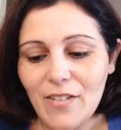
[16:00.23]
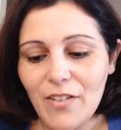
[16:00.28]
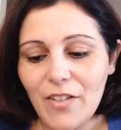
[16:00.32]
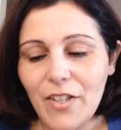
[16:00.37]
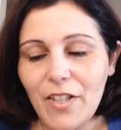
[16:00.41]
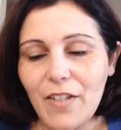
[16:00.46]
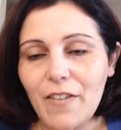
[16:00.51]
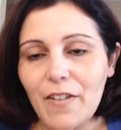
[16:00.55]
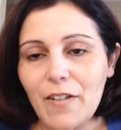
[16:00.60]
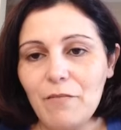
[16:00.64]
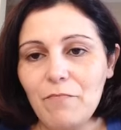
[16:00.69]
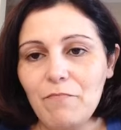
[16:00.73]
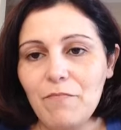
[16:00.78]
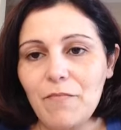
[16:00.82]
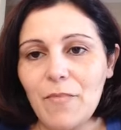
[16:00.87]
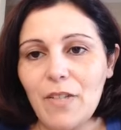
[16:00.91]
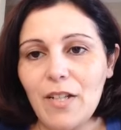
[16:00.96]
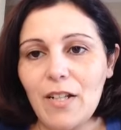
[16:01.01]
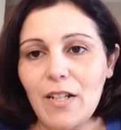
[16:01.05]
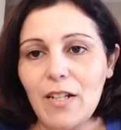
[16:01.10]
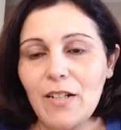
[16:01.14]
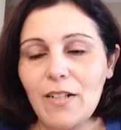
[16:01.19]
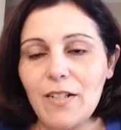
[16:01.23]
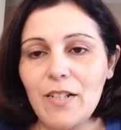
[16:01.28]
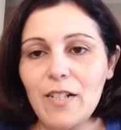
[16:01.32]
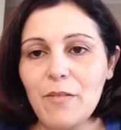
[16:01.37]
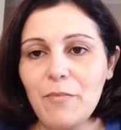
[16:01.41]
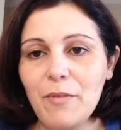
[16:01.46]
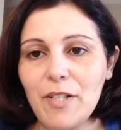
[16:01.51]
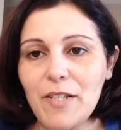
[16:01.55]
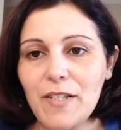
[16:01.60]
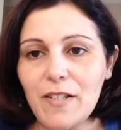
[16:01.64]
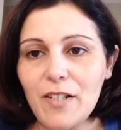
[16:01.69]
yeah, that cut
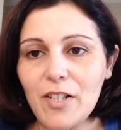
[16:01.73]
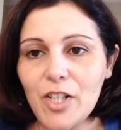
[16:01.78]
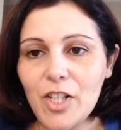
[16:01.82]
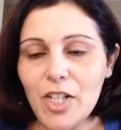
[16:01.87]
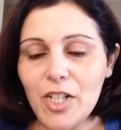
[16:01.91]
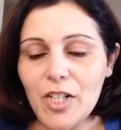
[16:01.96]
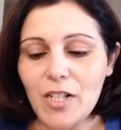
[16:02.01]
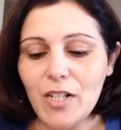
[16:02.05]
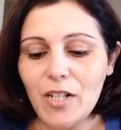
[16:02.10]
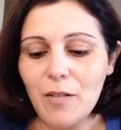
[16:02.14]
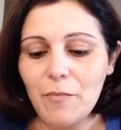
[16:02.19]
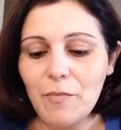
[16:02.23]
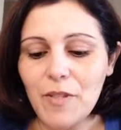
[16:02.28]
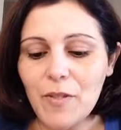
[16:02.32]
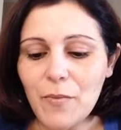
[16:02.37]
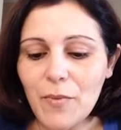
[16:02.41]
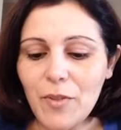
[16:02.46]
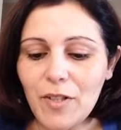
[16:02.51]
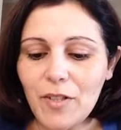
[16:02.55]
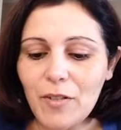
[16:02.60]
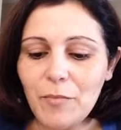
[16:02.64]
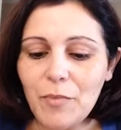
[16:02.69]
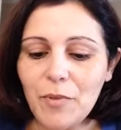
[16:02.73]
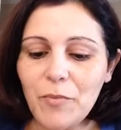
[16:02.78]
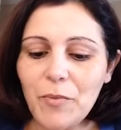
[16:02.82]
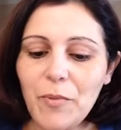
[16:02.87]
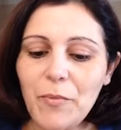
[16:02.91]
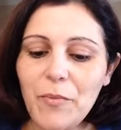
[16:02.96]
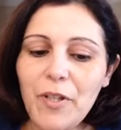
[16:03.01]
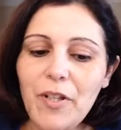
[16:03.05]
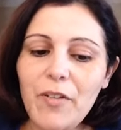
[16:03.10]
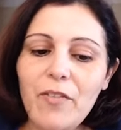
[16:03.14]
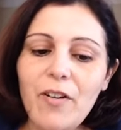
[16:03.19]
into my stitching time as well. But
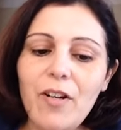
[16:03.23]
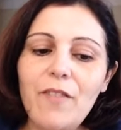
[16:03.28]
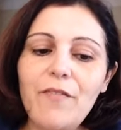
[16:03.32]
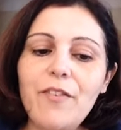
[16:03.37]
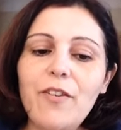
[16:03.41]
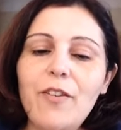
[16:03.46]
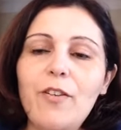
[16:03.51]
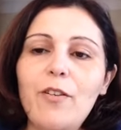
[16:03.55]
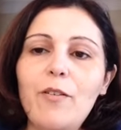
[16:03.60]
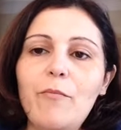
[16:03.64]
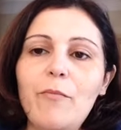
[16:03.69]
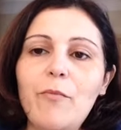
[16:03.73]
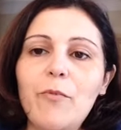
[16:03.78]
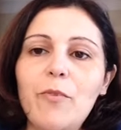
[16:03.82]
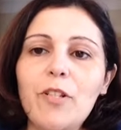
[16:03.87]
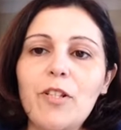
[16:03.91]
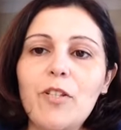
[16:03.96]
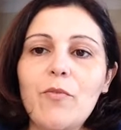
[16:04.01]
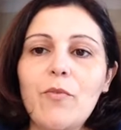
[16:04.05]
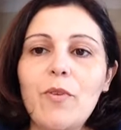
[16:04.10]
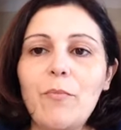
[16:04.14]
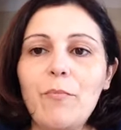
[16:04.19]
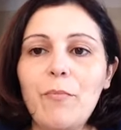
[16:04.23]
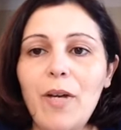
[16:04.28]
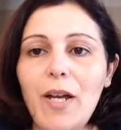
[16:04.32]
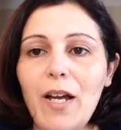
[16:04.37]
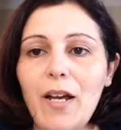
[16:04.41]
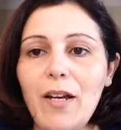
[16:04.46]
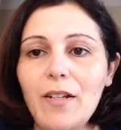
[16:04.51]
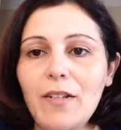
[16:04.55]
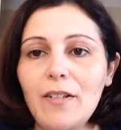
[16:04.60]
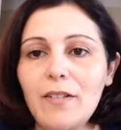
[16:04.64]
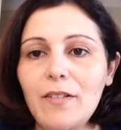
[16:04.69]
when we arrived home, we wanted to
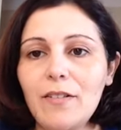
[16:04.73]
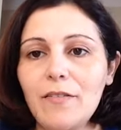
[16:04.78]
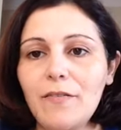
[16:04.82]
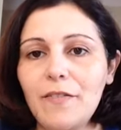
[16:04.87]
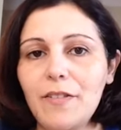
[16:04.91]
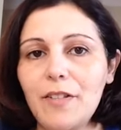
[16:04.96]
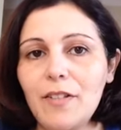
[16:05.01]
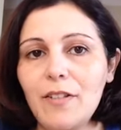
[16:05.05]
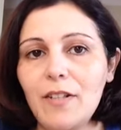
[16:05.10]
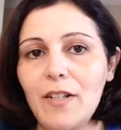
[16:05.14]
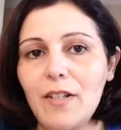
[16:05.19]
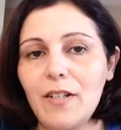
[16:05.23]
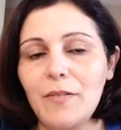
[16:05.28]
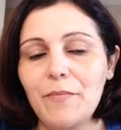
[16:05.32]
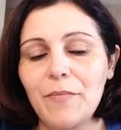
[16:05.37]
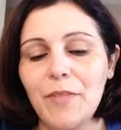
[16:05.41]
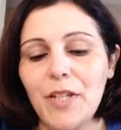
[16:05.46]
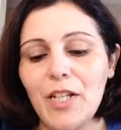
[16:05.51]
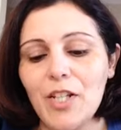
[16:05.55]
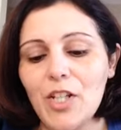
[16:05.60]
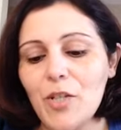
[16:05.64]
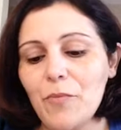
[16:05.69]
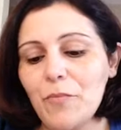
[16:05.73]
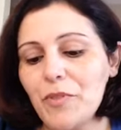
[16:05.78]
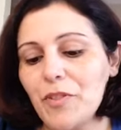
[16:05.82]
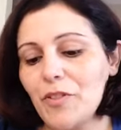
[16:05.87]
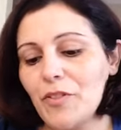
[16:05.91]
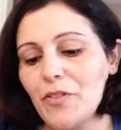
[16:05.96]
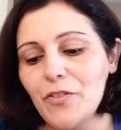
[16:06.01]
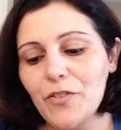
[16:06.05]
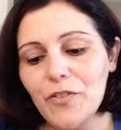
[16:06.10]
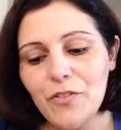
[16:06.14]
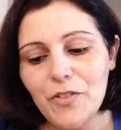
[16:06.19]
unpack, catch up
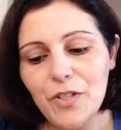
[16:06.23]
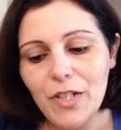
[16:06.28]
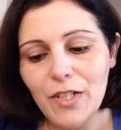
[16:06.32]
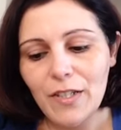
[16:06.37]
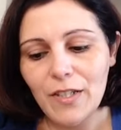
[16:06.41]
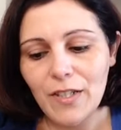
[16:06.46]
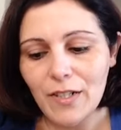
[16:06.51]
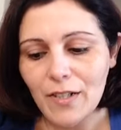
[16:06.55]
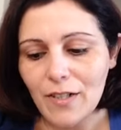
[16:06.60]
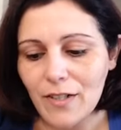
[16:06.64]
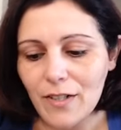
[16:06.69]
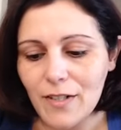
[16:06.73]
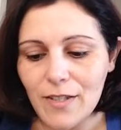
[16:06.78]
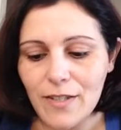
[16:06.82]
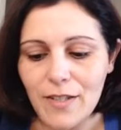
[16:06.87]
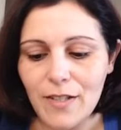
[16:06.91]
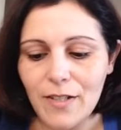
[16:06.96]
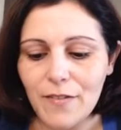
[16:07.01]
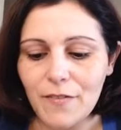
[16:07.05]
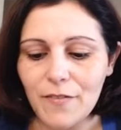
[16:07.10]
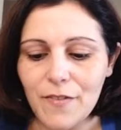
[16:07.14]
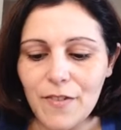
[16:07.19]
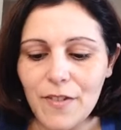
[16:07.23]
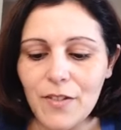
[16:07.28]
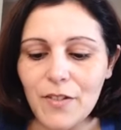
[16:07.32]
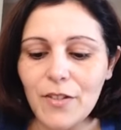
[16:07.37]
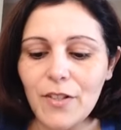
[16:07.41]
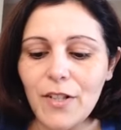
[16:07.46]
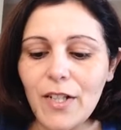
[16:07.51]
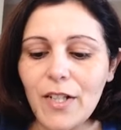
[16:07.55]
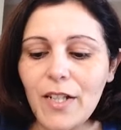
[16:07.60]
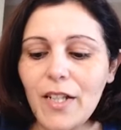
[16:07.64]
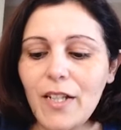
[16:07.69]
on laundry, that kind of stuff.
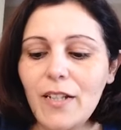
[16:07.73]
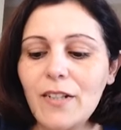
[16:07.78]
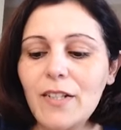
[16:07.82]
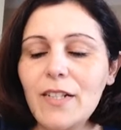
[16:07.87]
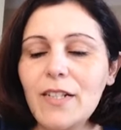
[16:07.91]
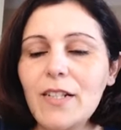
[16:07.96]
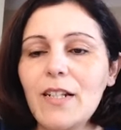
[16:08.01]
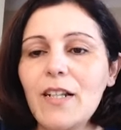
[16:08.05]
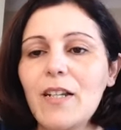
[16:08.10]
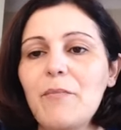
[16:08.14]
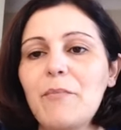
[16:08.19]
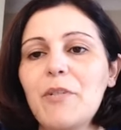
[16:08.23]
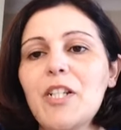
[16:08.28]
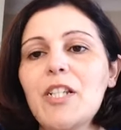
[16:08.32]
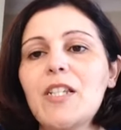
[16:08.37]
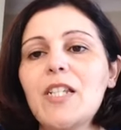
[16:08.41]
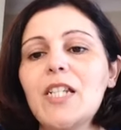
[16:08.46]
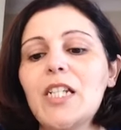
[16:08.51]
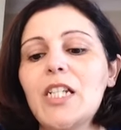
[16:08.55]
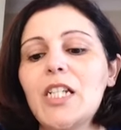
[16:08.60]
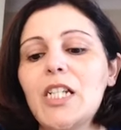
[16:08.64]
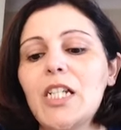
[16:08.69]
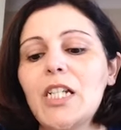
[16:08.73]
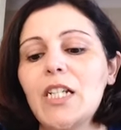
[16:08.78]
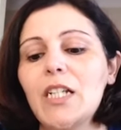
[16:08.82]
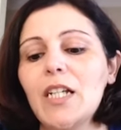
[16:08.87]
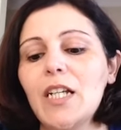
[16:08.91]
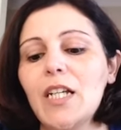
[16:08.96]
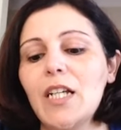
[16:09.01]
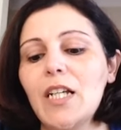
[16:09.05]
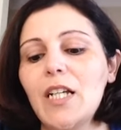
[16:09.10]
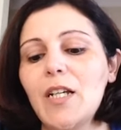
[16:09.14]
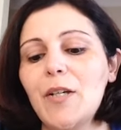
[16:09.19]
So again, I didn't get much
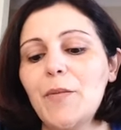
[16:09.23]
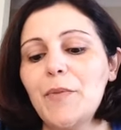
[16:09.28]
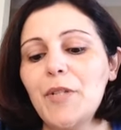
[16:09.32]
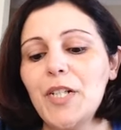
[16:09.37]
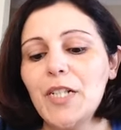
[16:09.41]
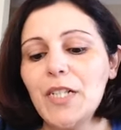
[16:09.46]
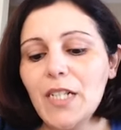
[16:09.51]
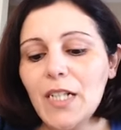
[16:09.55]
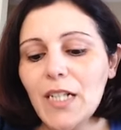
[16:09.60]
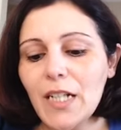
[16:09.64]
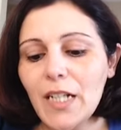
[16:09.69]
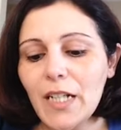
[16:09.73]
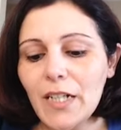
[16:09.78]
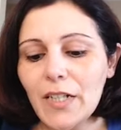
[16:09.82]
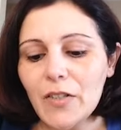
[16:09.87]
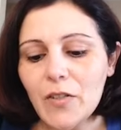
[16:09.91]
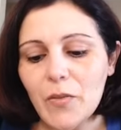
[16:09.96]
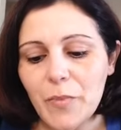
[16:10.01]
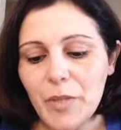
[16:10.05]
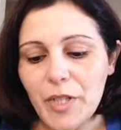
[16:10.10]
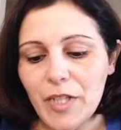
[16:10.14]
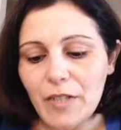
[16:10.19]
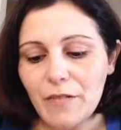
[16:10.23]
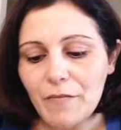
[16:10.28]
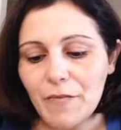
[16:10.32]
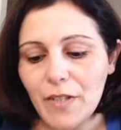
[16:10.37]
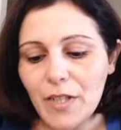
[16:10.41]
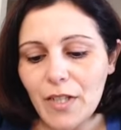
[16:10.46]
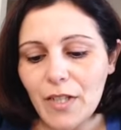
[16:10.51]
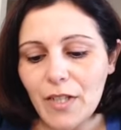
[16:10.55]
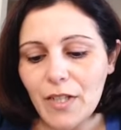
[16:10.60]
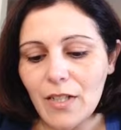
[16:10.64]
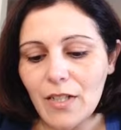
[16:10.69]
stitching, but I did get a little bit
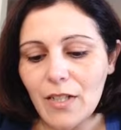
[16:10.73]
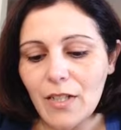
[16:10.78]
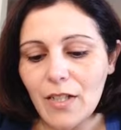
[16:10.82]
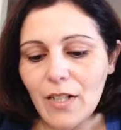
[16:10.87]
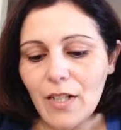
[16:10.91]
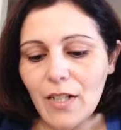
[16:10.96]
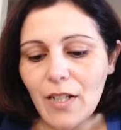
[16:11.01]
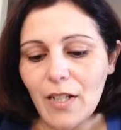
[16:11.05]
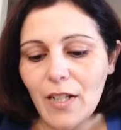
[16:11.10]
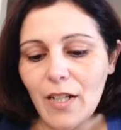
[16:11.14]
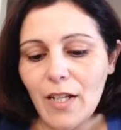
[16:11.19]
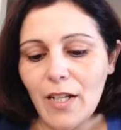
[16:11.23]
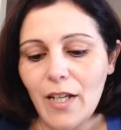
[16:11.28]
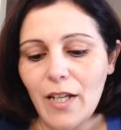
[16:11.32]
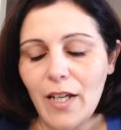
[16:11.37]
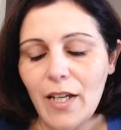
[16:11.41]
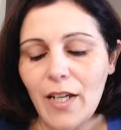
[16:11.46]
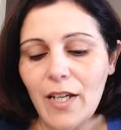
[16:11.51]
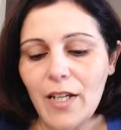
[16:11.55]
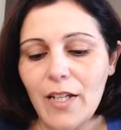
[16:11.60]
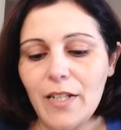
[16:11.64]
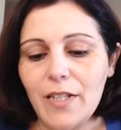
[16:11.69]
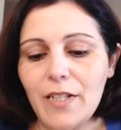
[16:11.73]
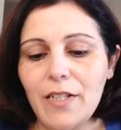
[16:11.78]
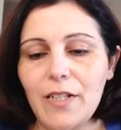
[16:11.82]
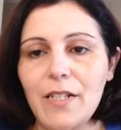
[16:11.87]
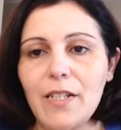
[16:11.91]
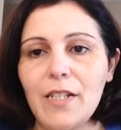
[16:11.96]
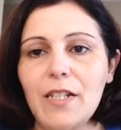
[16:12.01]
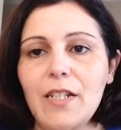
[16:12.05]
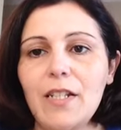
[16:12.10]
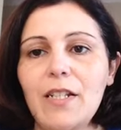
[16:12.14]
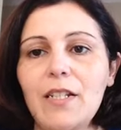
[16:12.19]
in.
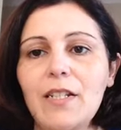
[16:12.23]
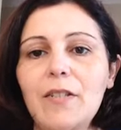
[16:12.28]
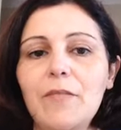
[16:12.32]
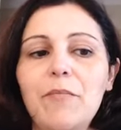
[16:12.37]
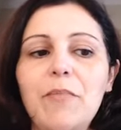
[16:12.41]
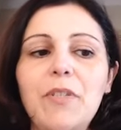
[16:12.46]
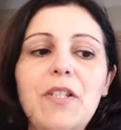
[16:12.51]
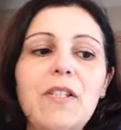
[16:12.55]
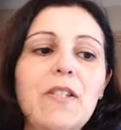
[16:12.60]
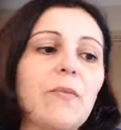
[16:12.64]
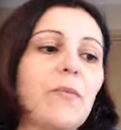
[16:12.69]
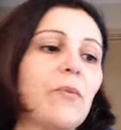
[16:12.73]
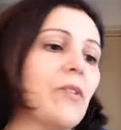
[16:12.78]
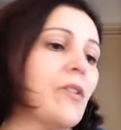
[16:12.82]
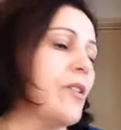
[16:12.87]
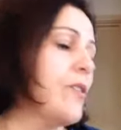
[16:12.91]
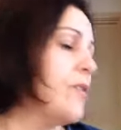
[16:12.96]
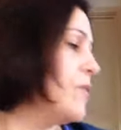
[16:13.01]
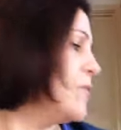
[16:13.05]
And here's what it